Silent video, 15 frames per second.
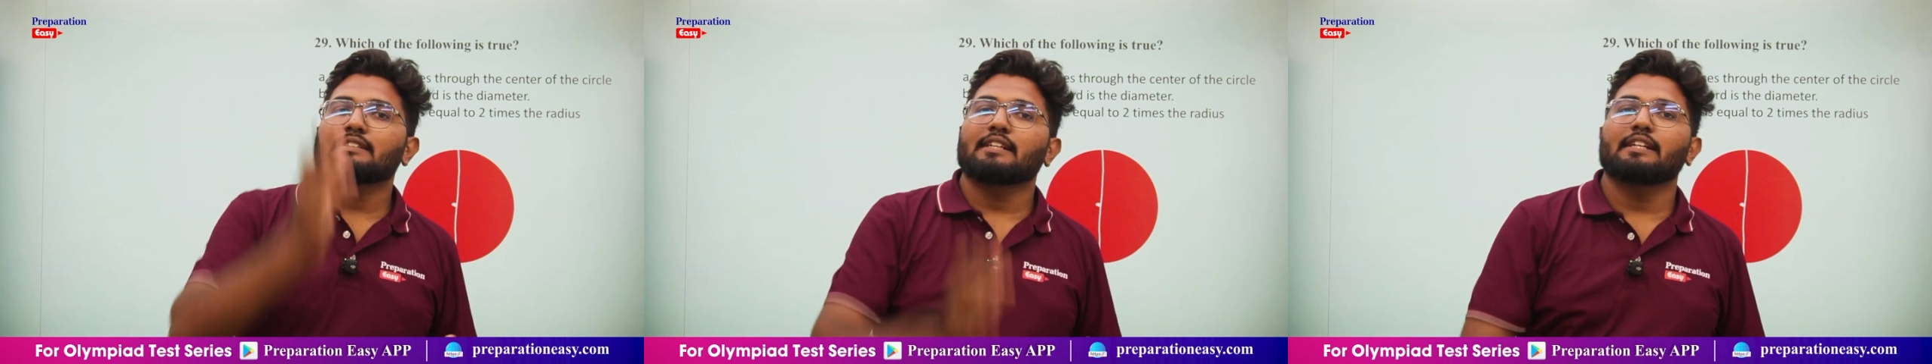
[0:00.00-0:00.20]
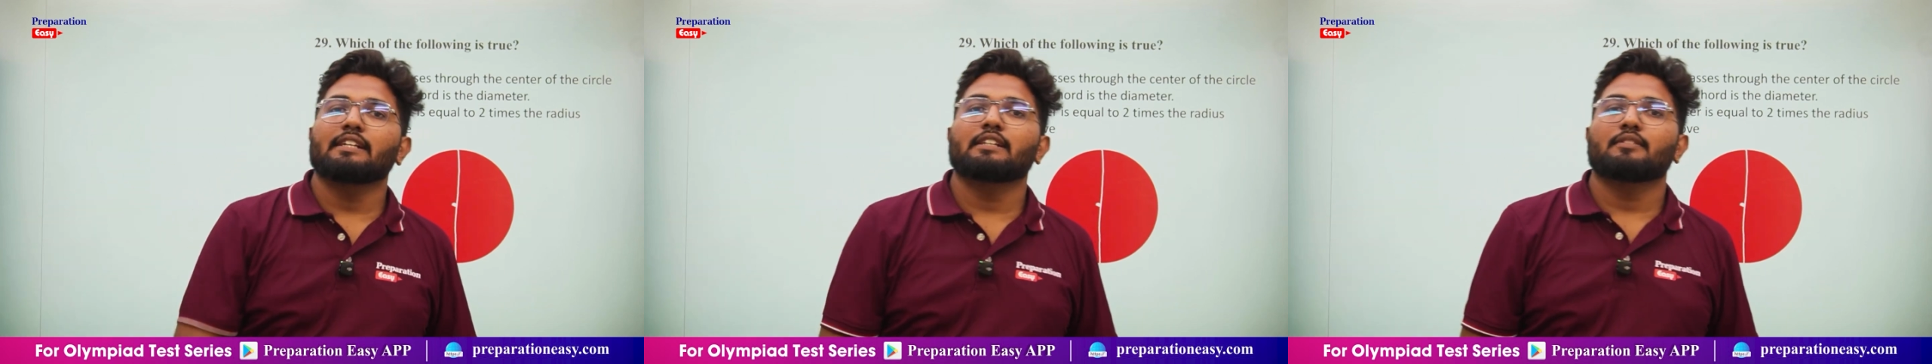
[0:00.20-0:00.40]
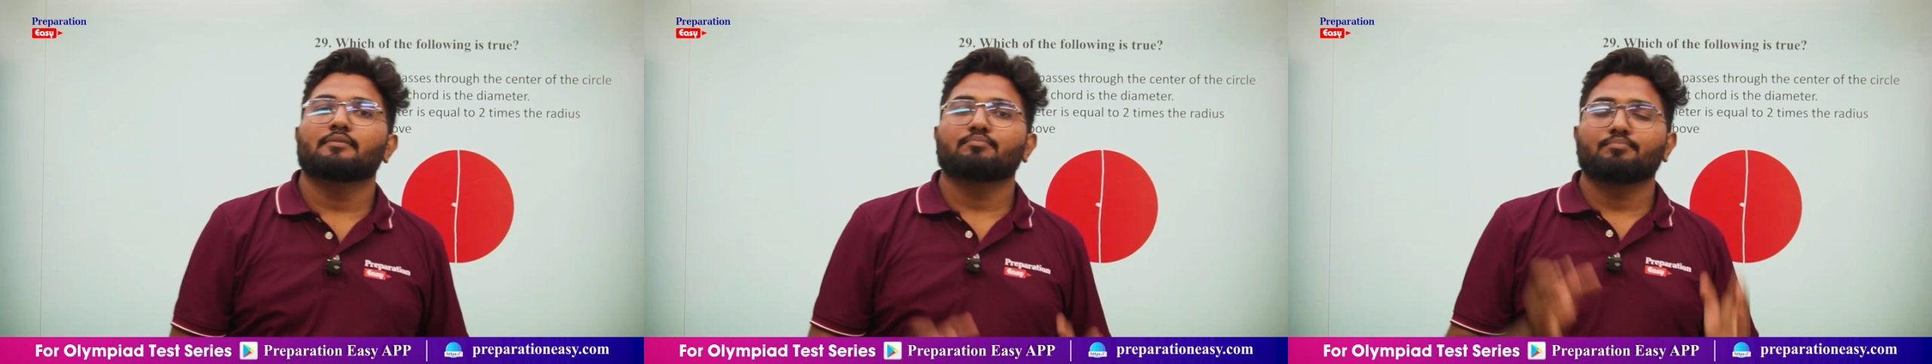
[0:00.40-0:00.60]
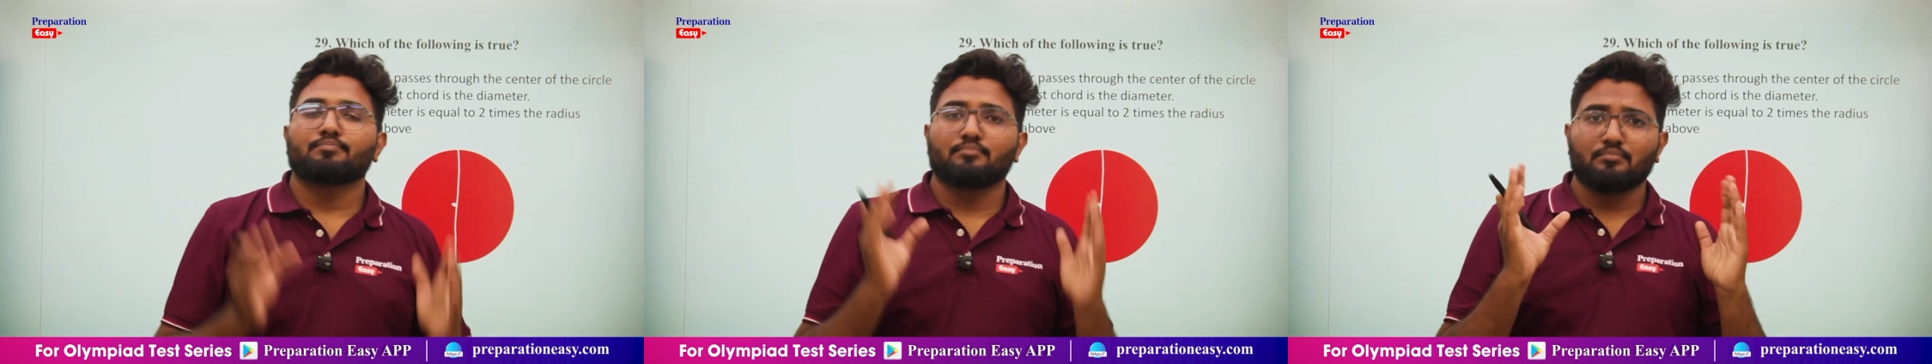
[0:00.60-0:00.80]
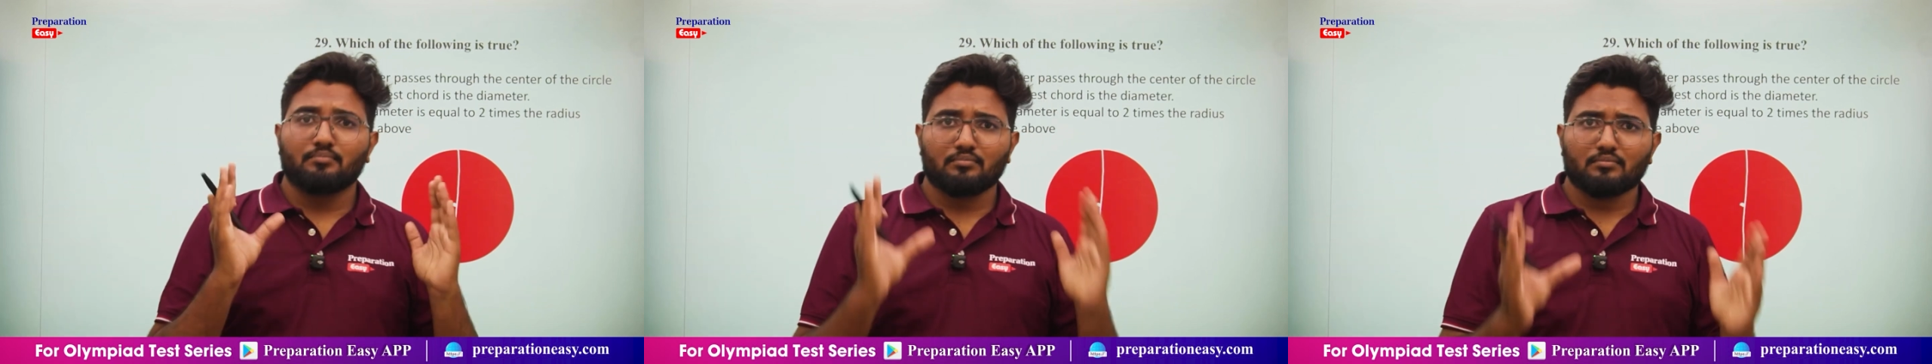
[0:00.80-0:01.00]
side,
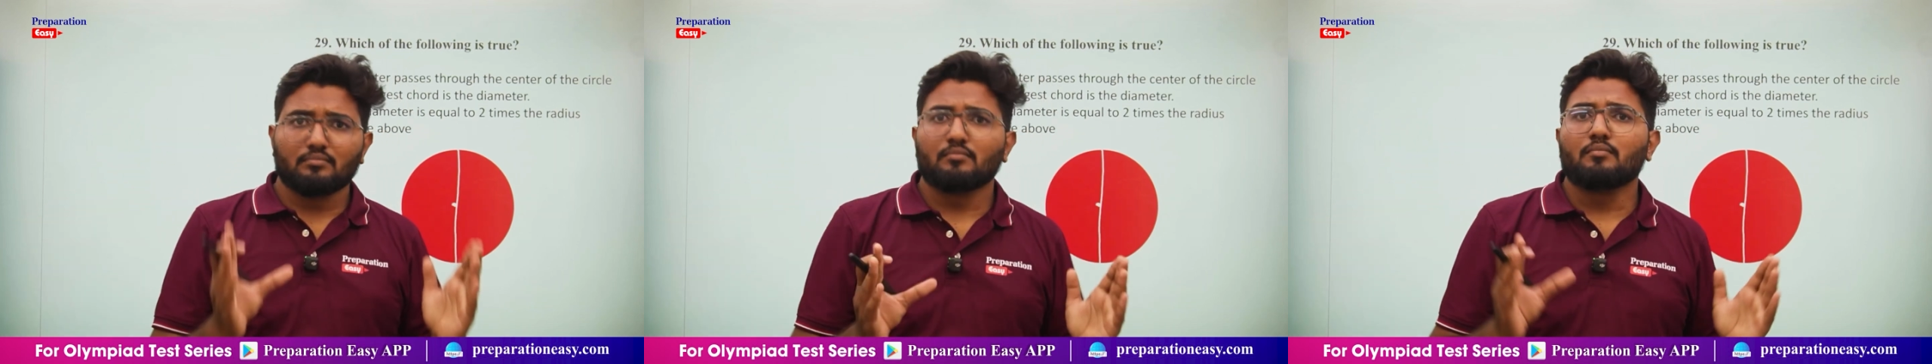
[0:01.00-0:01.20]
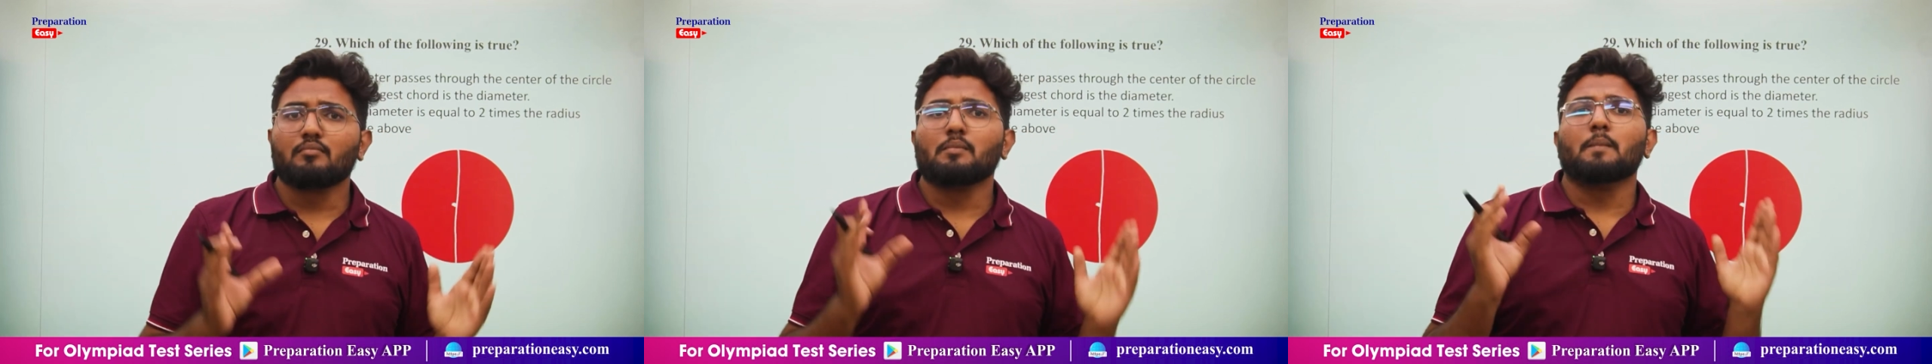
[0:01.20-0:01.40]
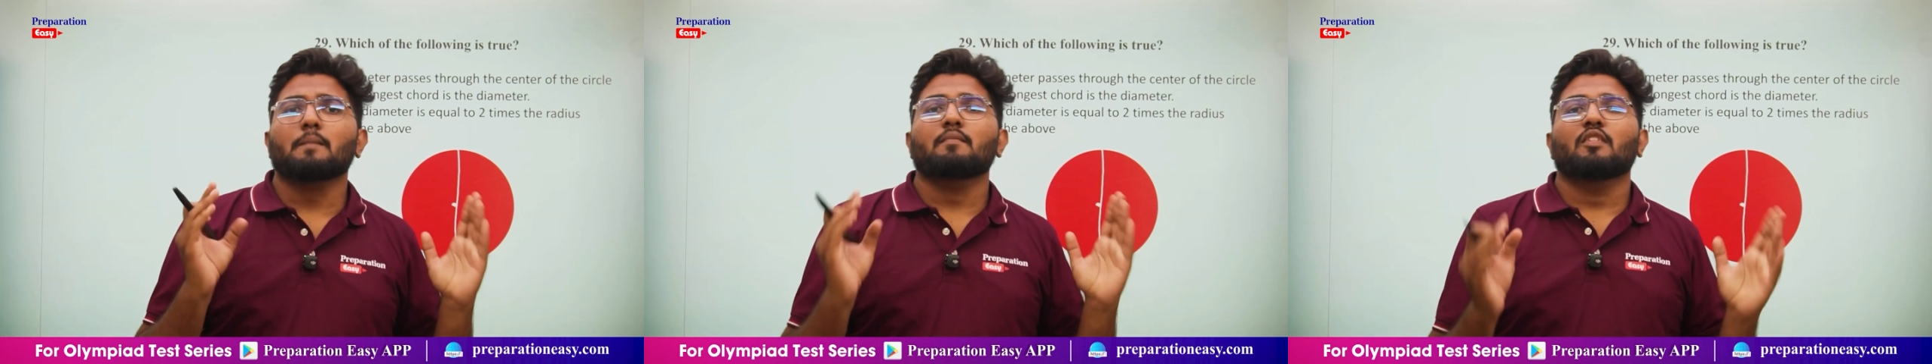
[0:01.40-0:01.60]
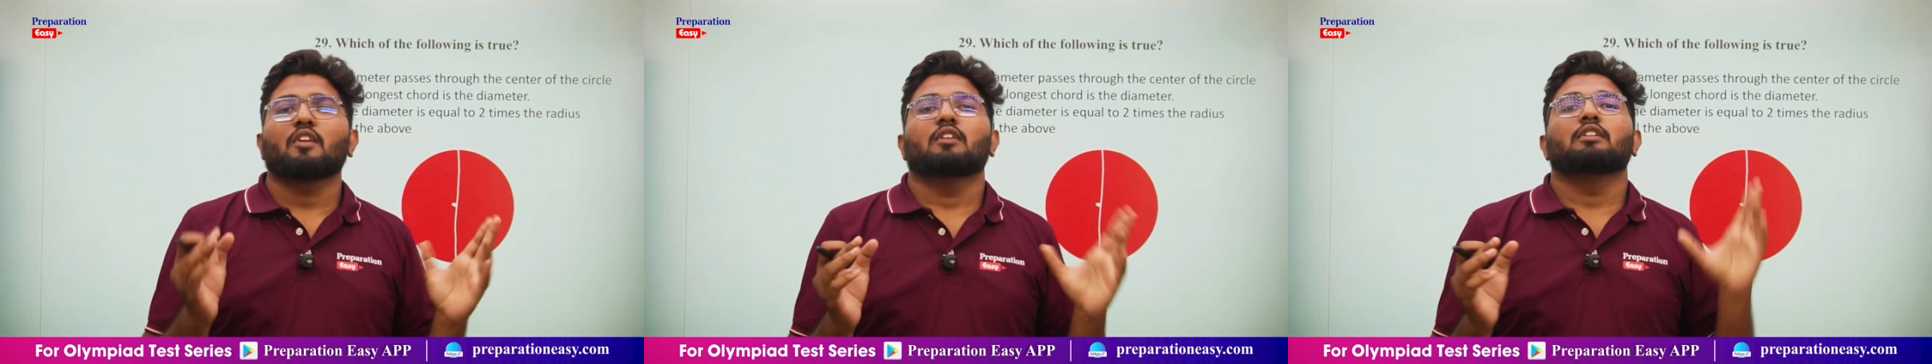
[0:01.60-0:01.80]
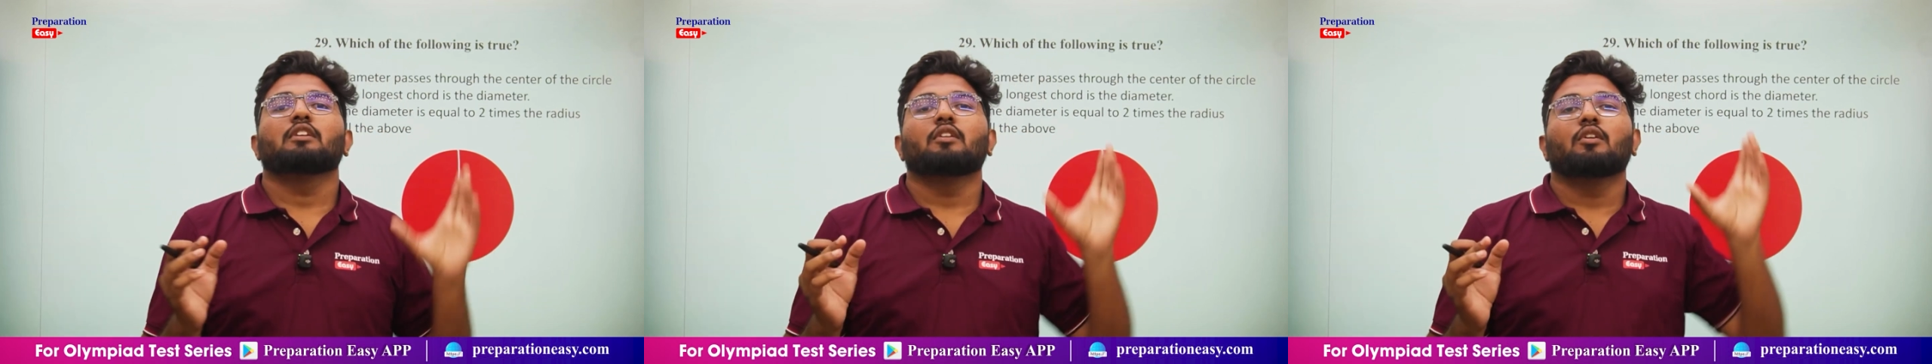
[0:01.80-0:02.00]

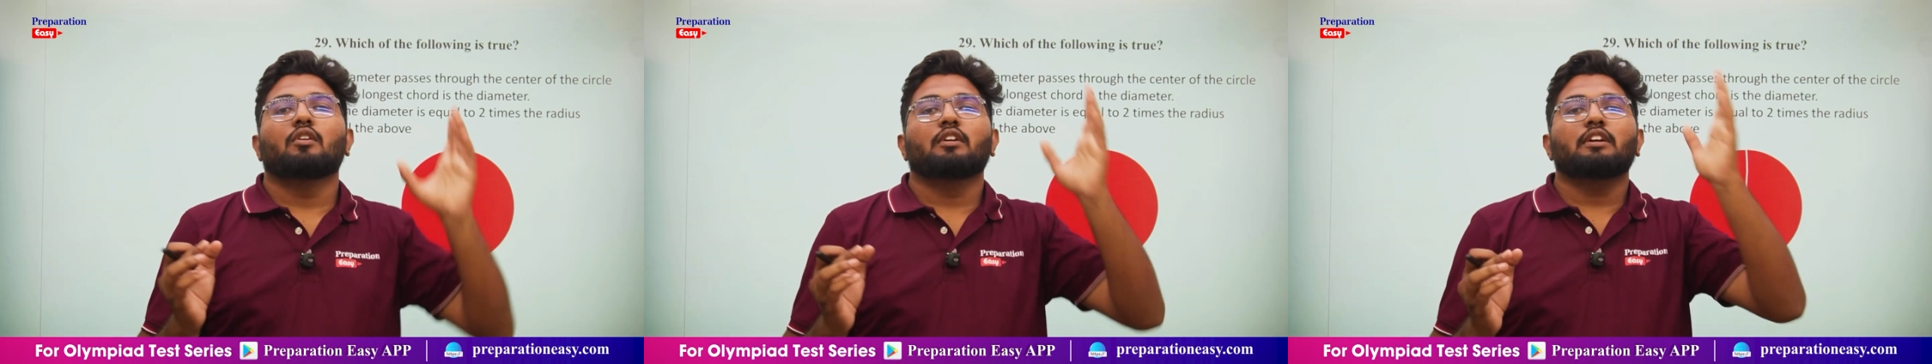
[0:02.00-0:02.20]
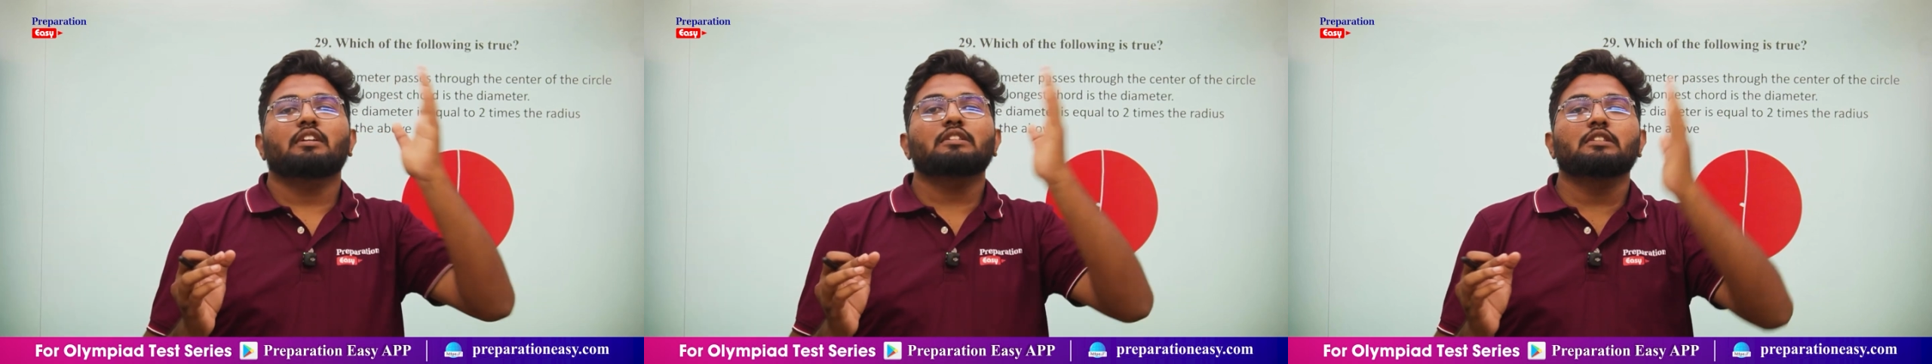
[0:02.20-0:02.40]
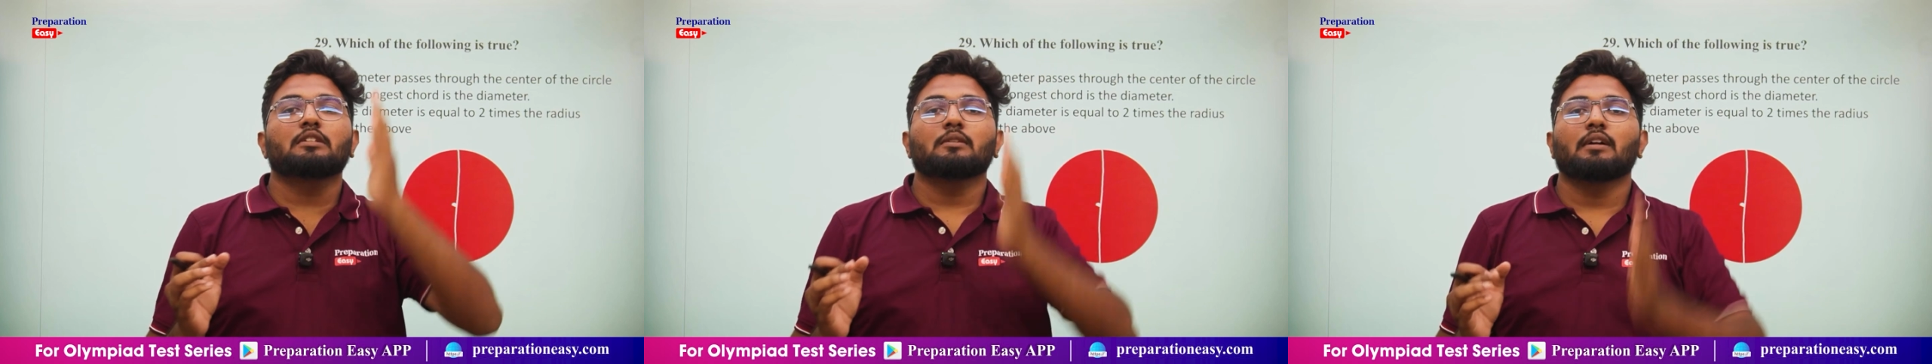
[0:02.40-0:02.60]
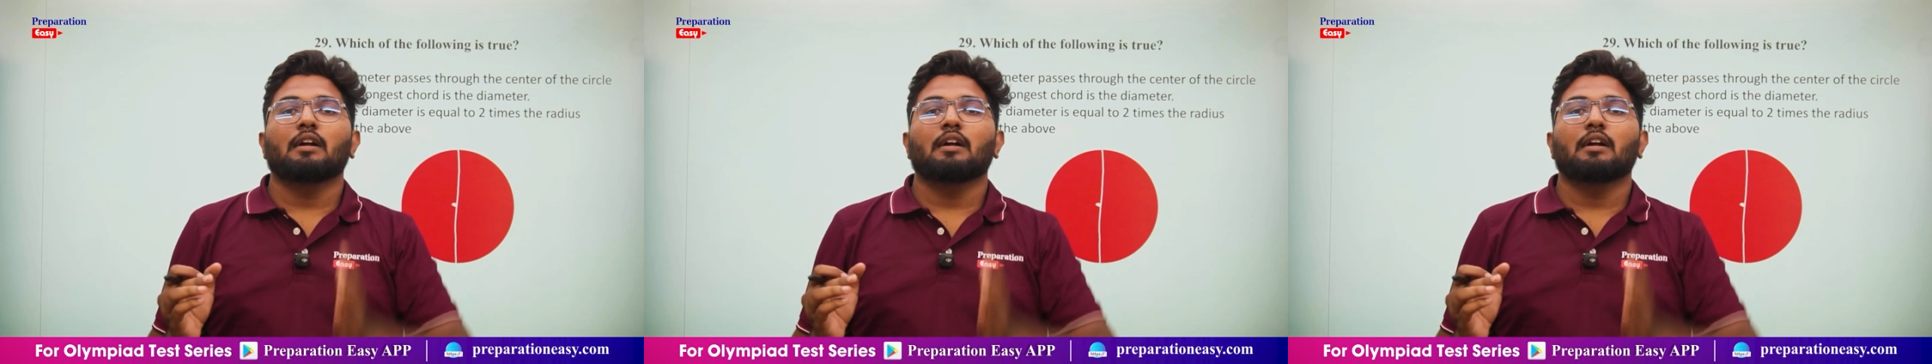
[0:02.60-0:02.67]
the longest